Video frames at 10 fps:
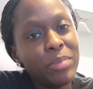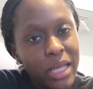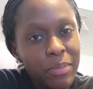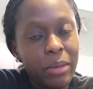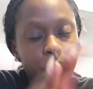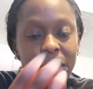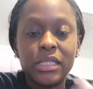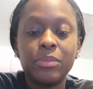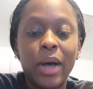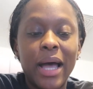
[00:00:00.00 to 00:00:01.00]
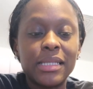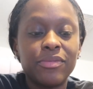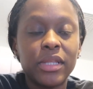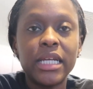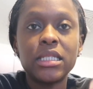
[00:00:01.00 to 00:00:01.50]
I've been keeping it pretty simple as
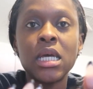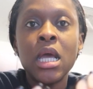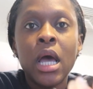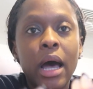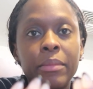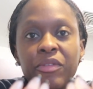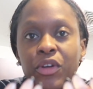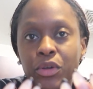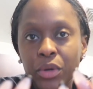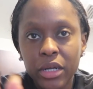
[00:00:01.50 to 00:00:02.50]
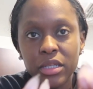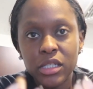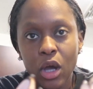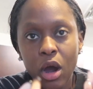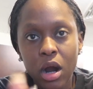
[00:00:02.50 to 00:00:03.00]
of late. Um, if you're new here,
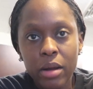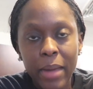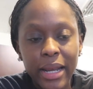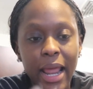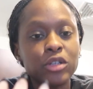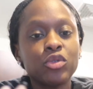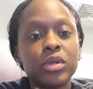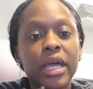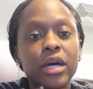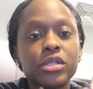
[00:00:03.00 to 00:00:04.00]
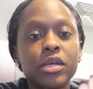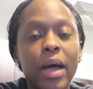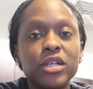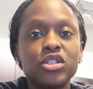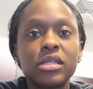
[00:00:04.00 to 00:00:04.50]
these are my natural nails. So
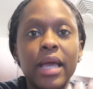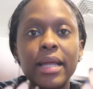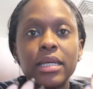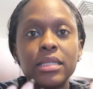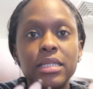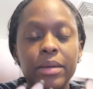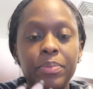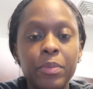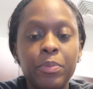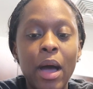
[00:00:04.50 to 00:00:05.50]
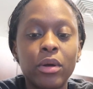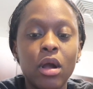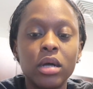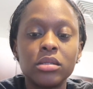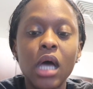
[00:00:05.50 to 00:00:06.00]
I just get dip powder
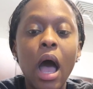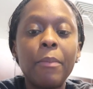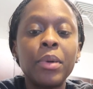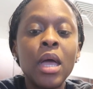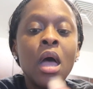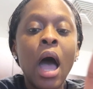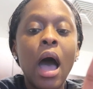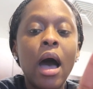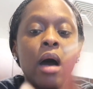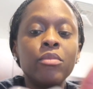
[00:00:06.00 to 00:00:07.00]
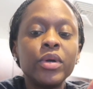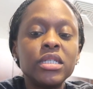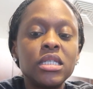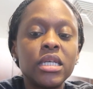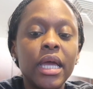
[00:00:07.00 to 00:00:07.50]
on top. Um, we
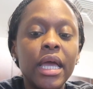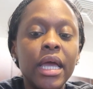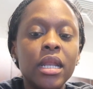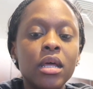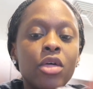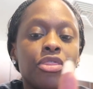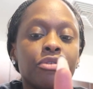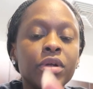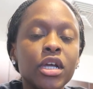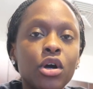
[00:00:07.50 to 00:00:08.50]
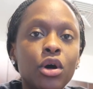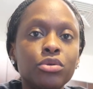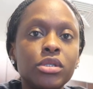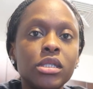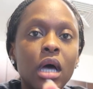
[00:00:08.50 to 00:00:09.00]
did three
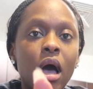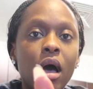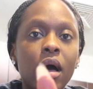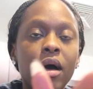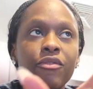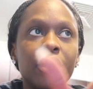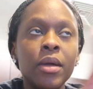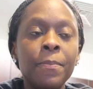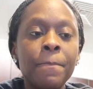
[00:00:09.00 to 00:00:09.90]
coats of